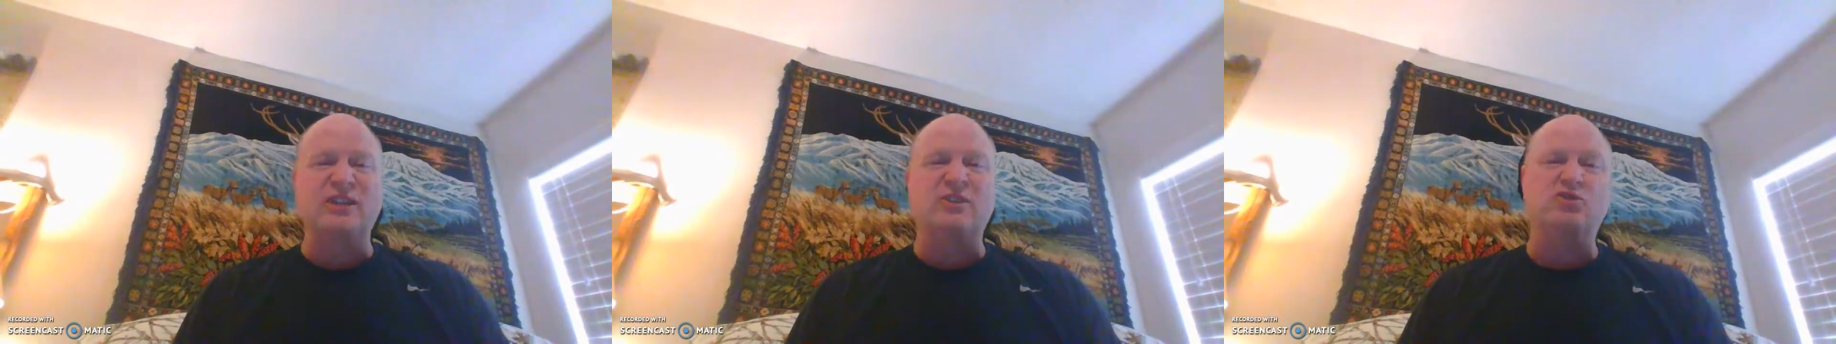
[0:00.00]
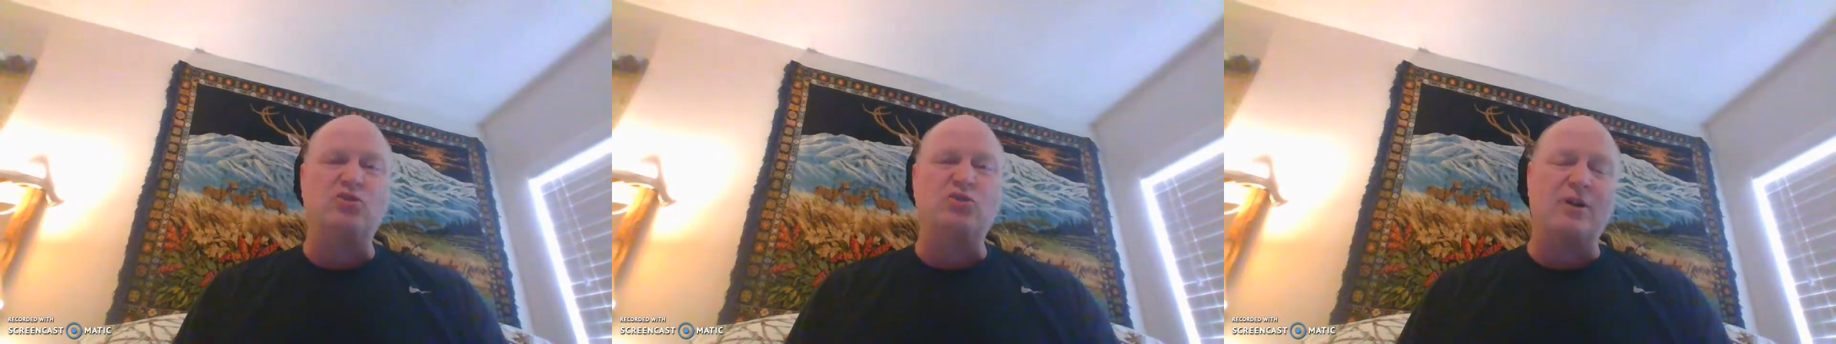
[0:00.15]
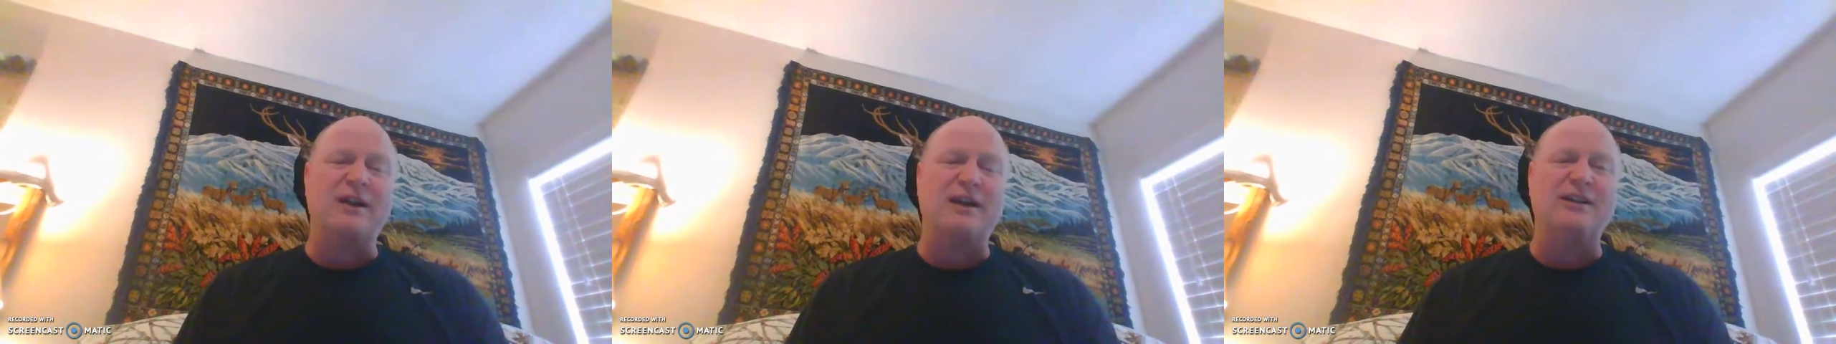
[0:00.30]

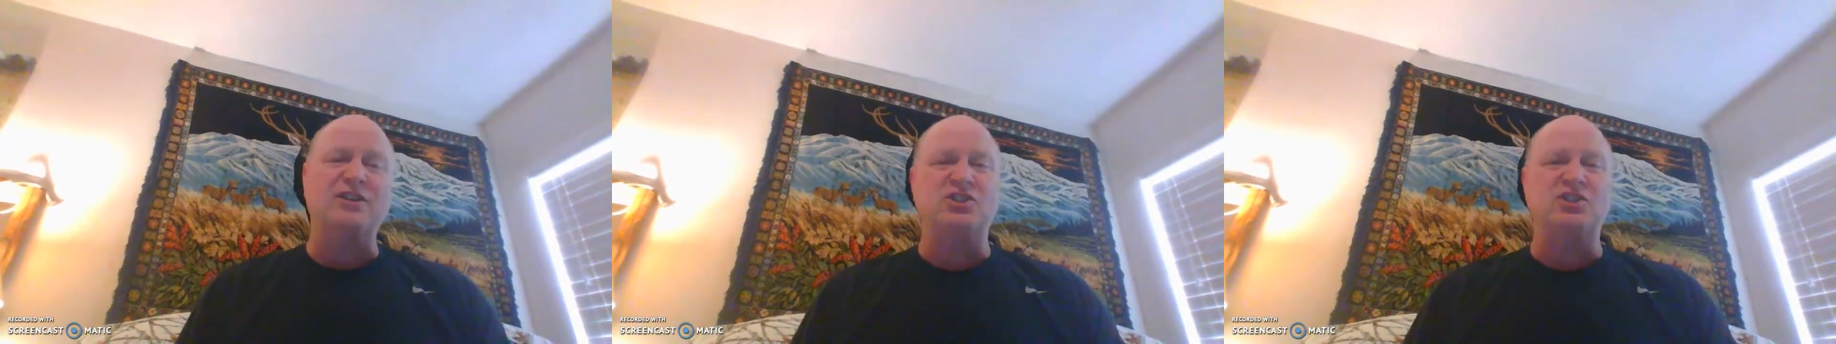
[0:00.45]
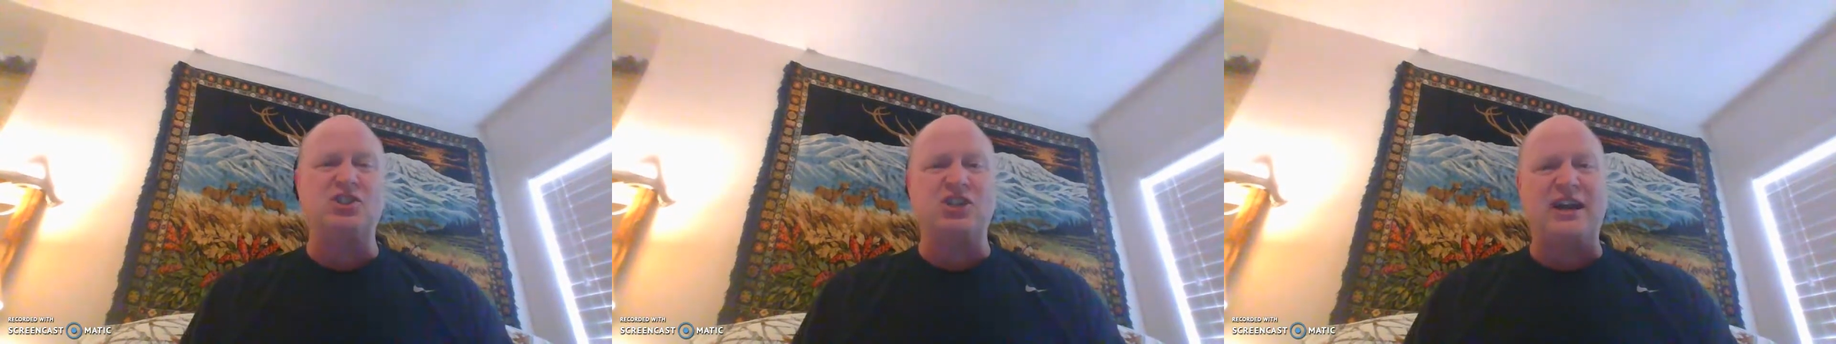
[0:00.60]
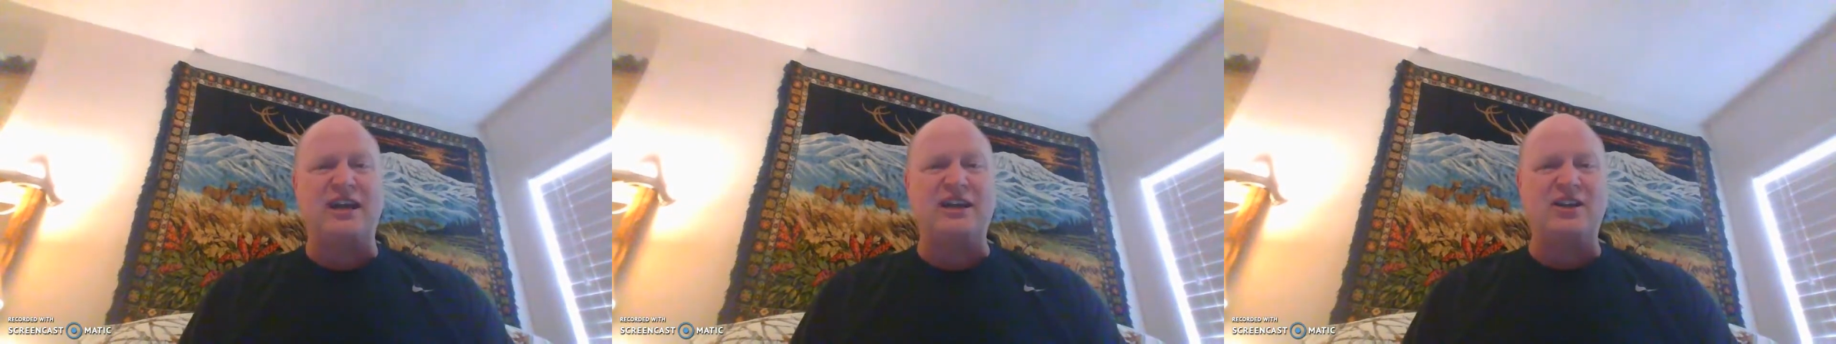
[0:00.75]
and trying to
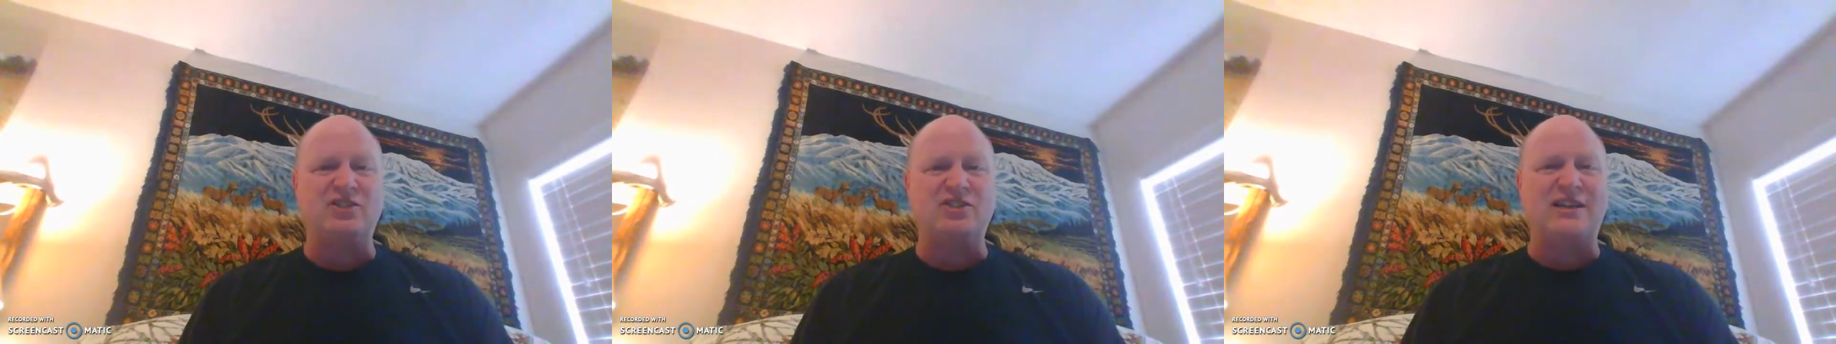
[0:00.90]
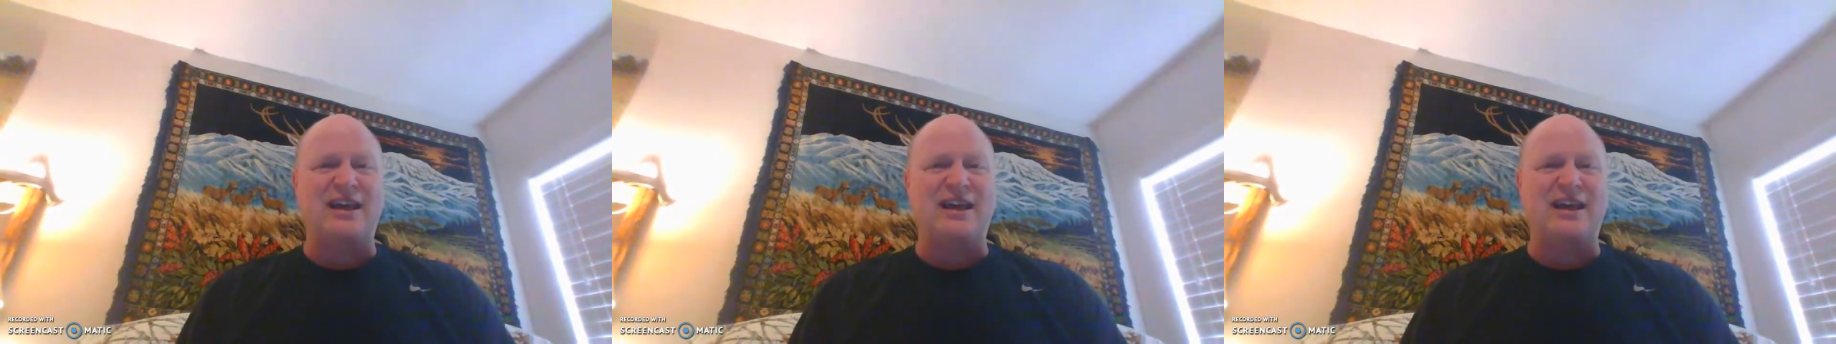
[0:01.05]
change